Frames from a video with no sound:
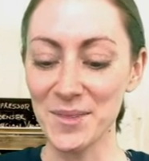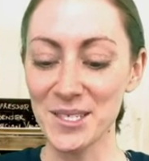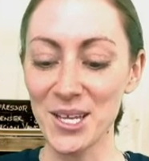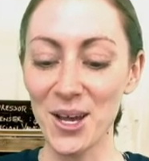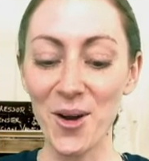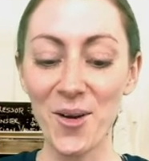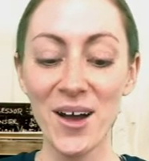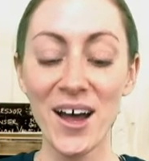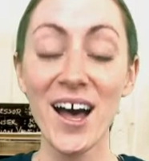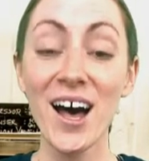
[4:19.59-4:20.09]

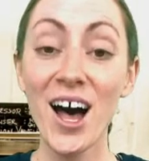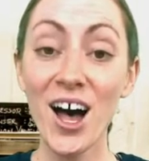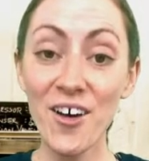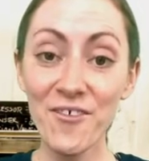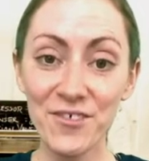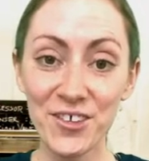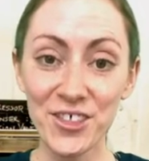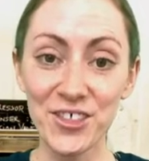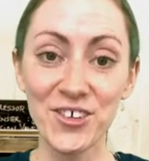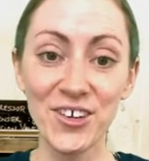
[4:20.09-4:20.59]
So
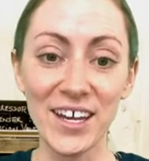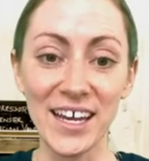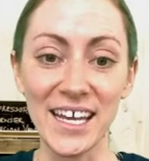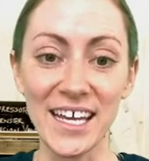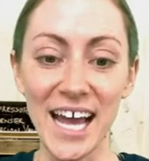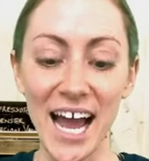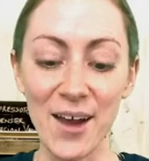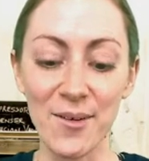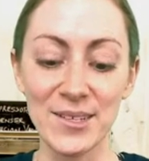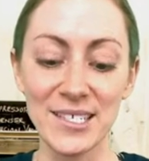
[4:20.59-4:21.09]
of the
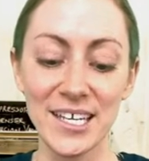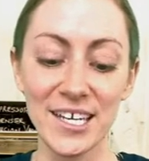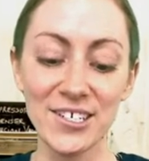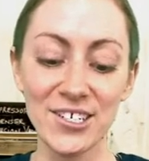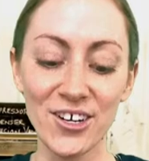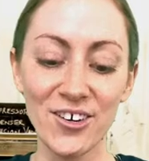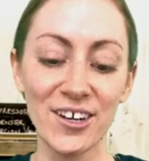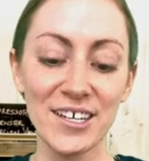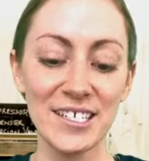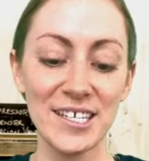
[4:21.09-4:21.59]
3, I would
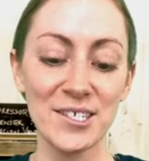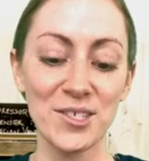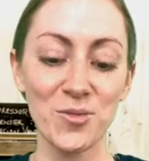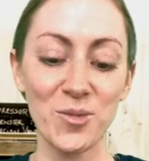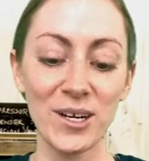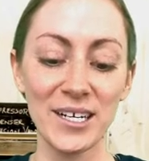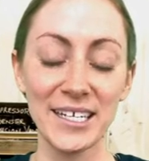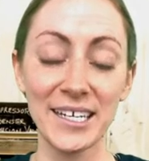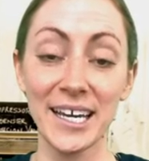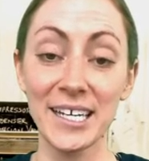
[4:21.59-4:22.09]
say Duris is
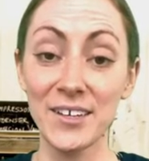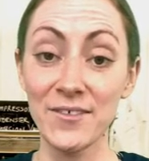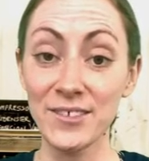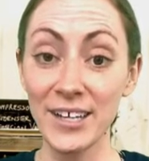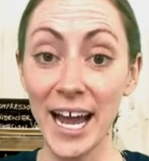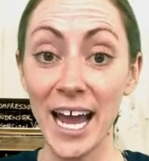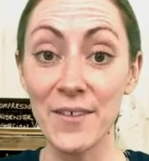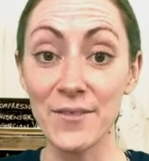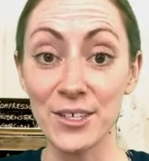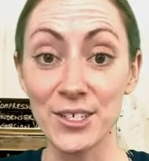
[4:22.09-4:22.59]
the one to kind
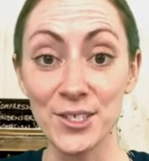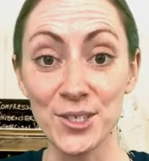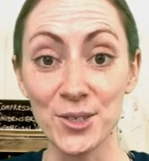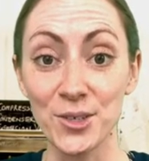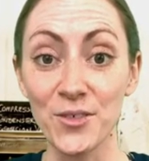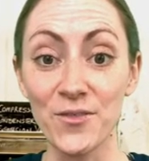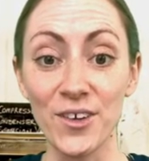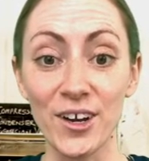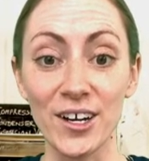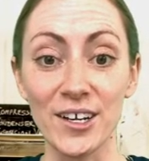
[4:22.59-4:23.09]
of dive
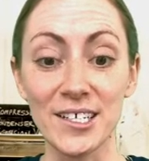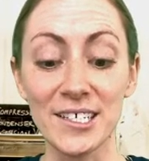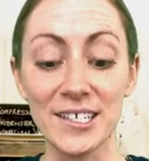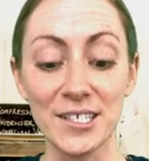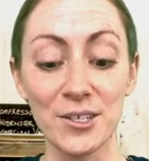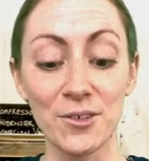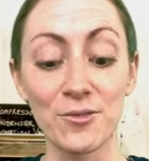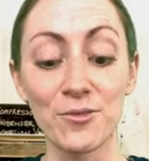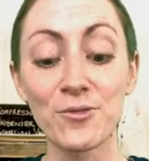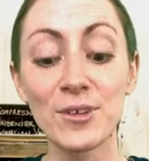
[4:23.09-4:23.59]
into first
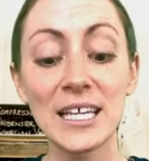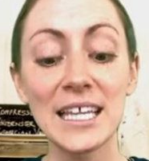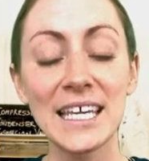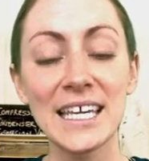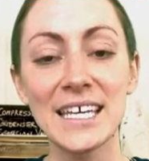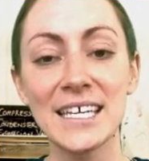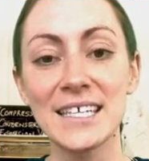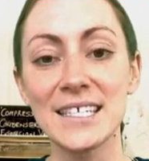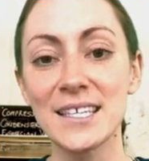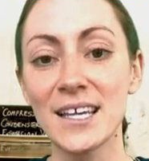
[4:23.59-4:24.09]
because it
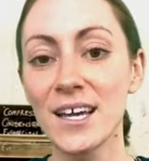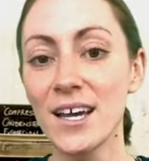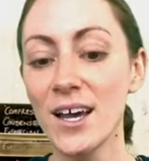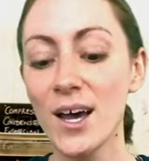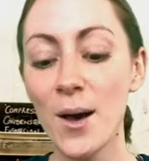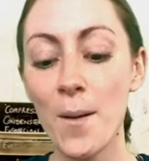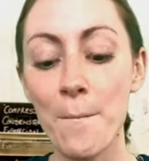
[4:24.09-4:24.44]
really is